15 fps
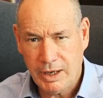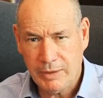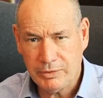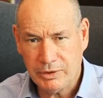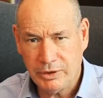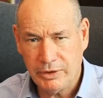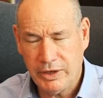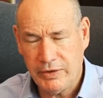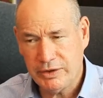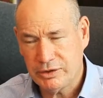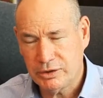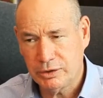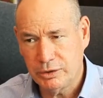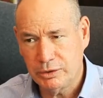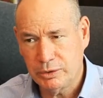Absolutely, that's
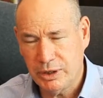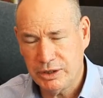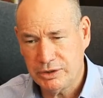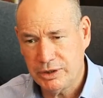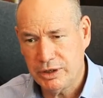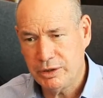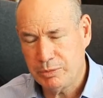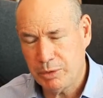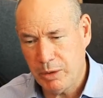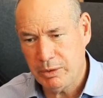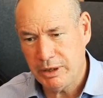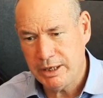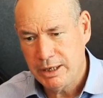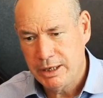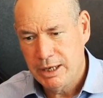a good question, and
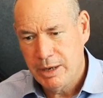probably